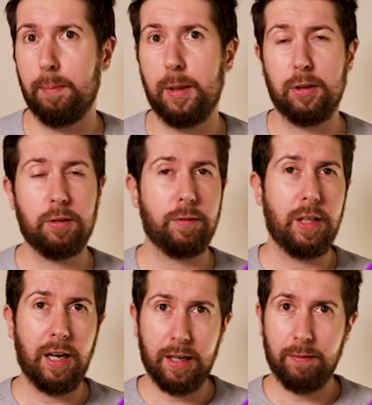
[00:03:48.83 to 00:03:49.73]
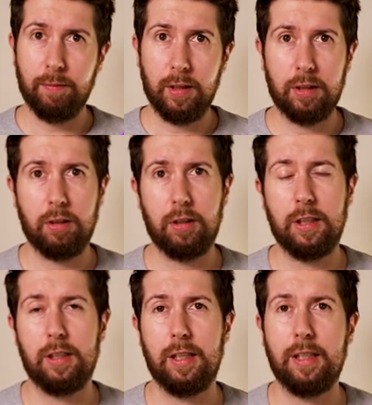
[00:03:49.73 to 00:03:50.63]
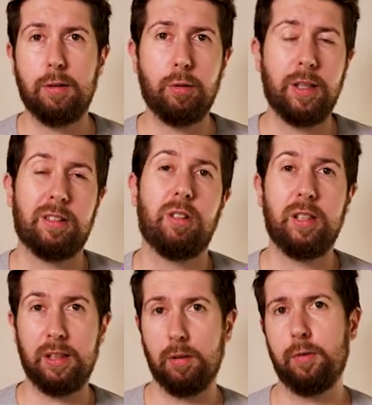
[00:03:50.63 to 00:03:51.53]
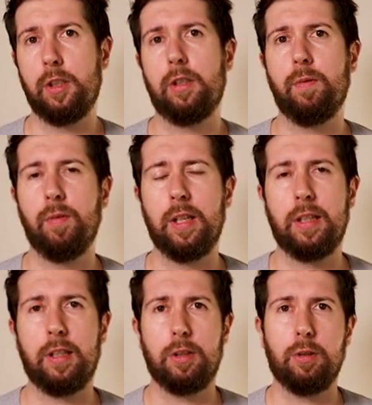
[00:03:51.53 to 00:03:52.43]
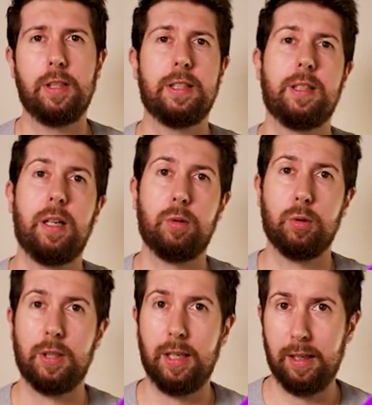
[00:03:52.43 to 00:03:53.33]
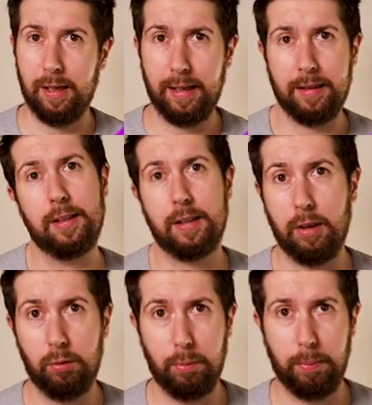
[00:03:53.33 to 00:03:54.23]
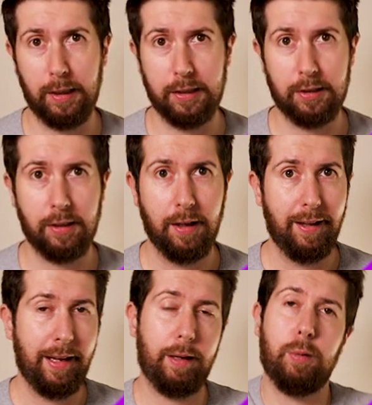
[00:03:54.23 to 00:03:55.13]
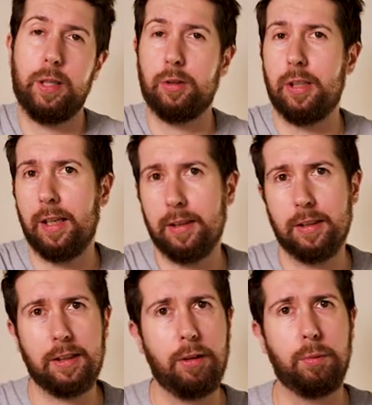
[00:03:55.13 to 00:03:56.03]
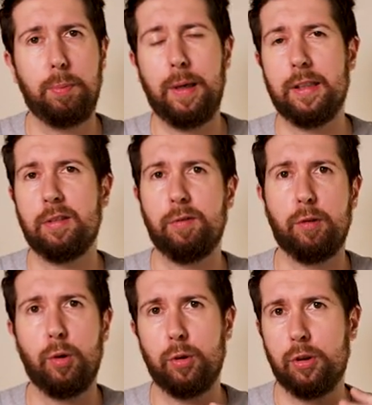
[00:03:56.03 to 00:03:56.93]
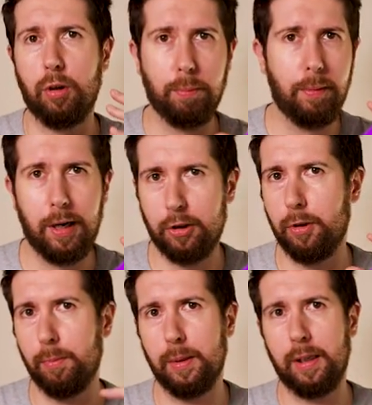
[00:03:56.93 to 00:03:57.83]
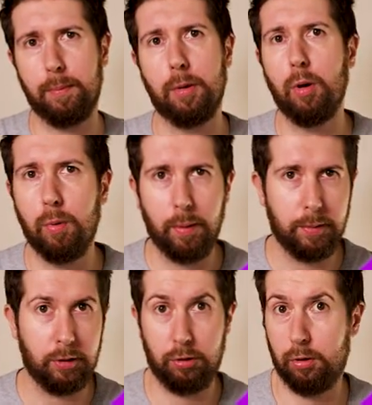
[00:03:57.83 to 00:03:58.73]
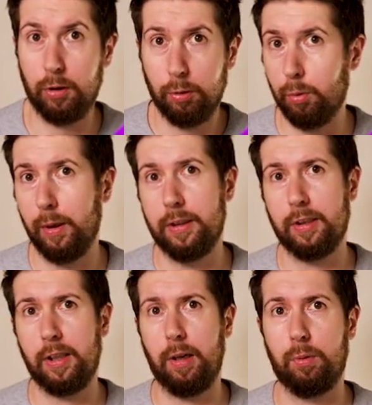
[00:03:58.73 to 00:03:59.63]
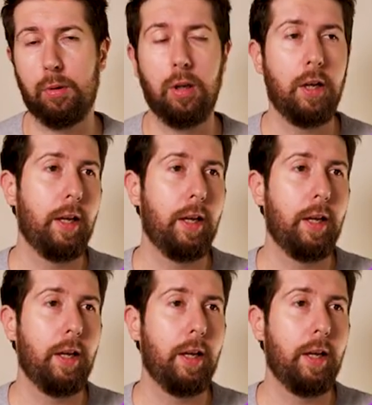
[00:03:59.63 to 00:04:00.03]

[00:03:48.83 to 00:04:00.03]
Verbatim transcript: Because of the high inventory, they need to get rid of this inventory, so they start to sell at discount price. And when you sell at discount price, of course, your margin become lower because you need to do a discount.